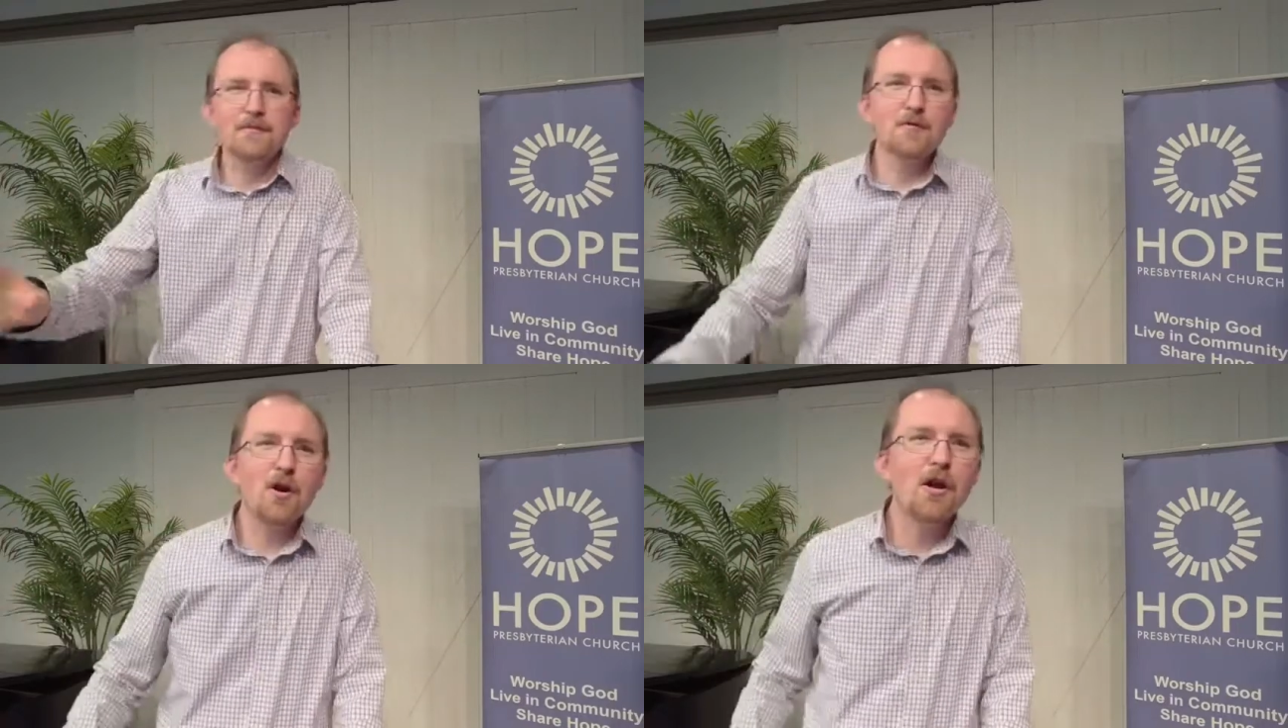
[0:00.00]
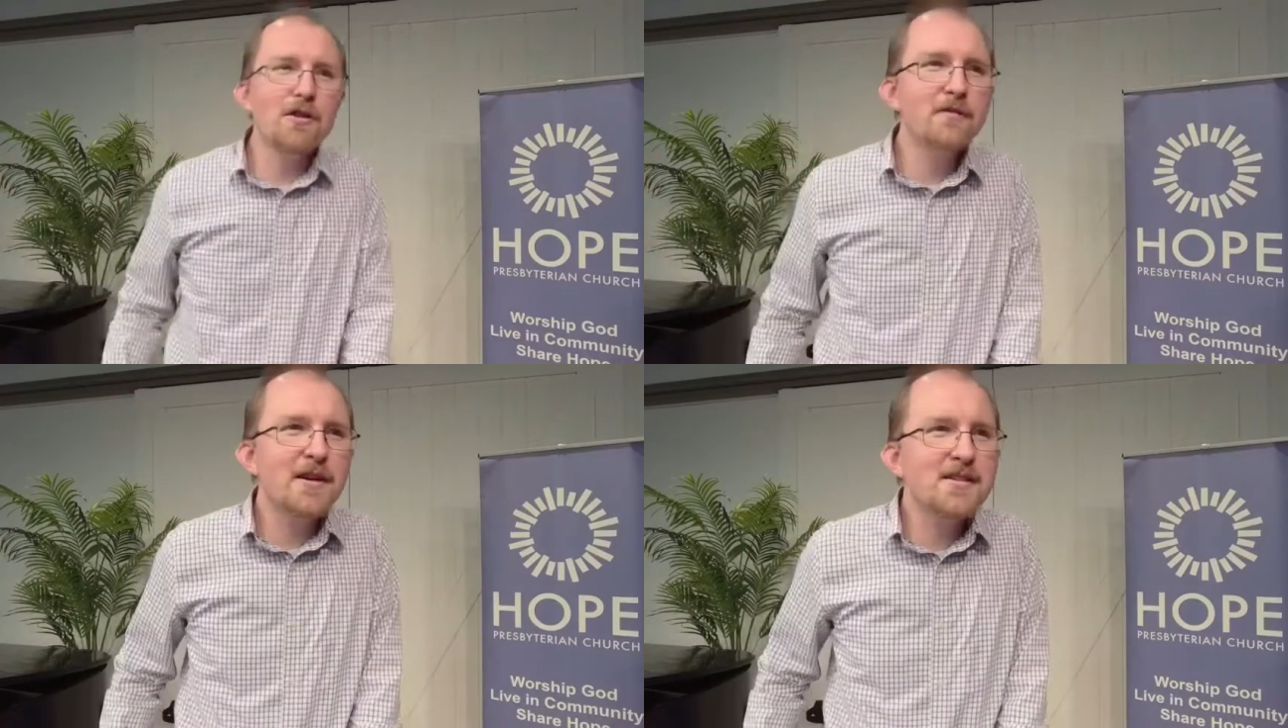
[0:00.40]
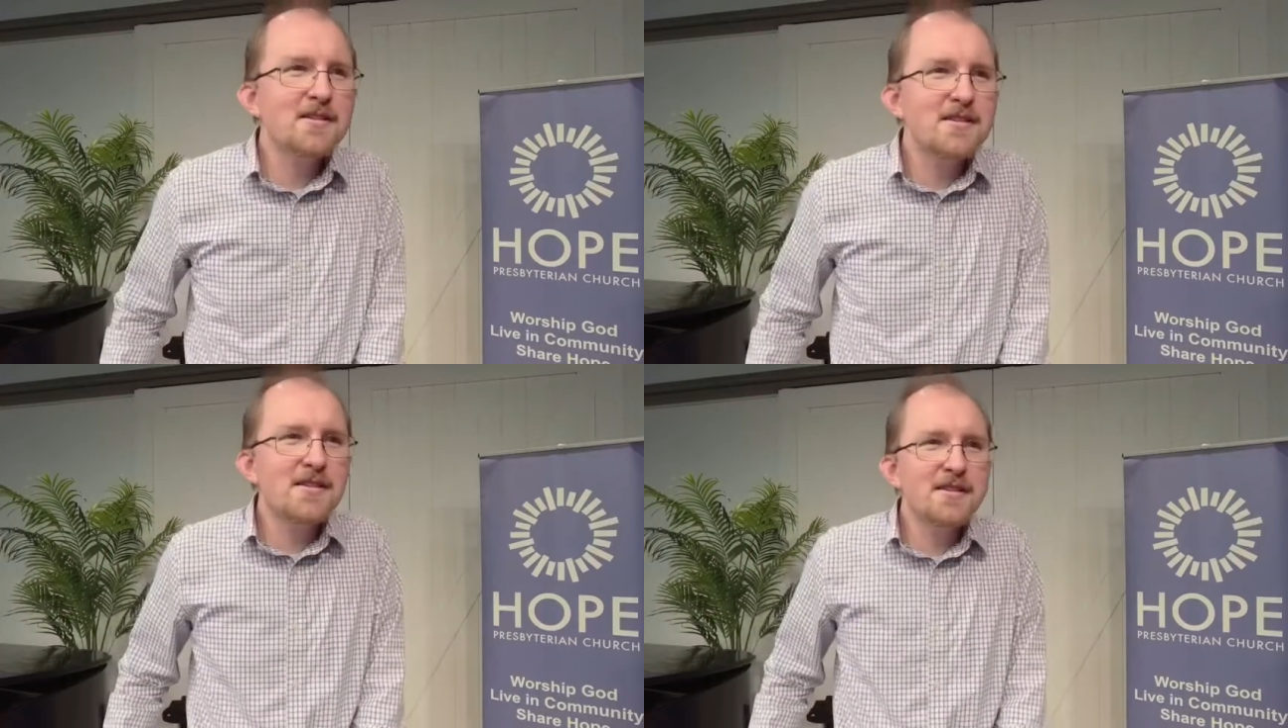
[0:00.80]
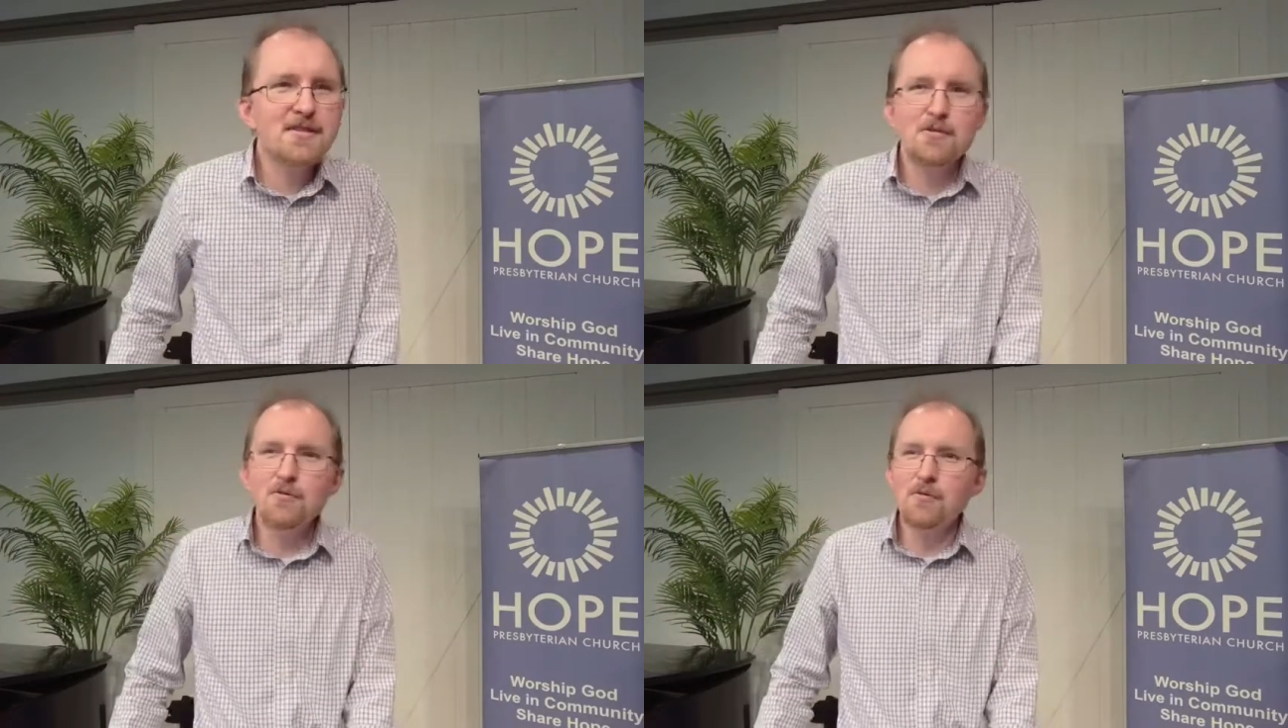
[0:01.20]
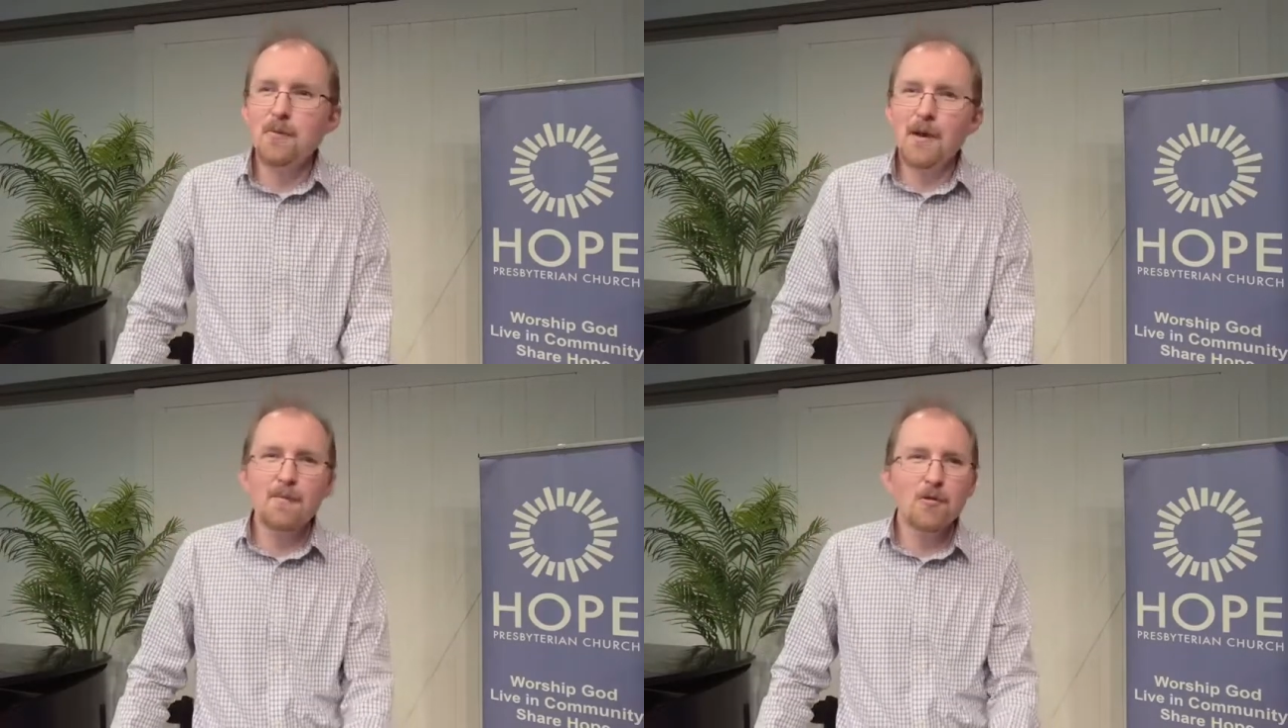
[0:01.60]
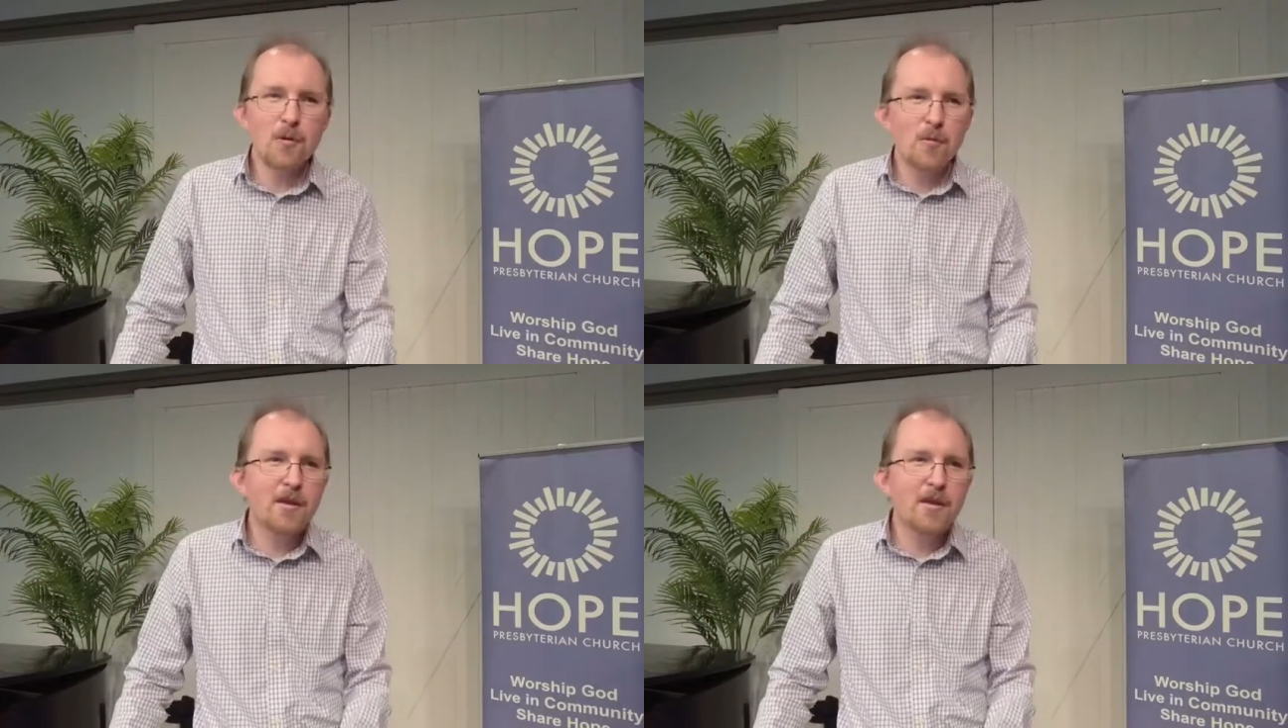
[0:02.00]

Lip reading: for all of us to remember when